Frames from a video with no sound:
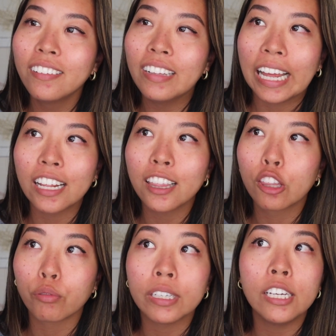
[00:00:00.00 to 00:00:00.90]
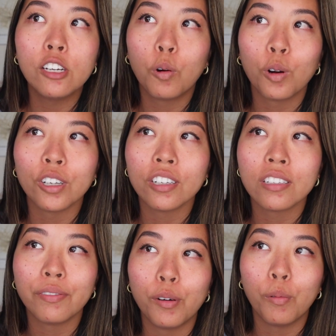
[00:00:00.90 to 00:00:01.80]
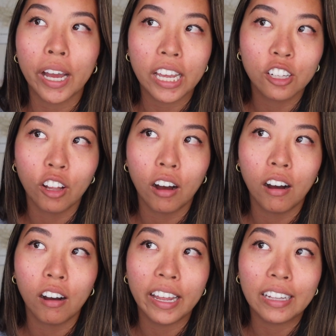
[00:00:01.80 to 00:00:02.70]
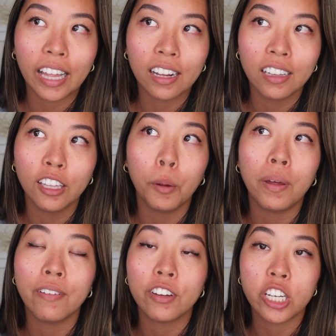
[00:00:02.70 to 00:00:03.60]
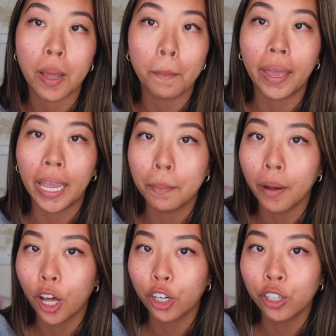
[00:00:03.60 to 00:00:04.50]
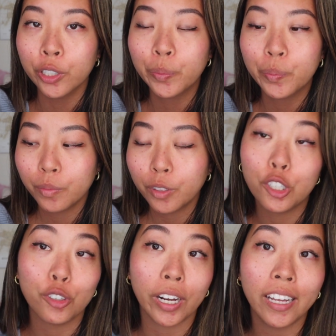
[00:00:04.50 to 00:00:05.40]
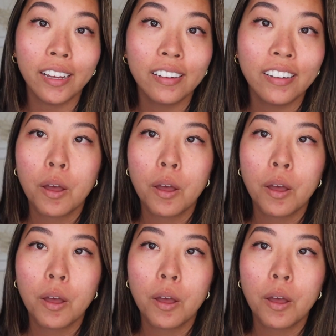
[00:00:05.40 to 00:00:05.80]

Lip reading: like 3/4 White Claw and like a little bit of a champagne bottle to drink.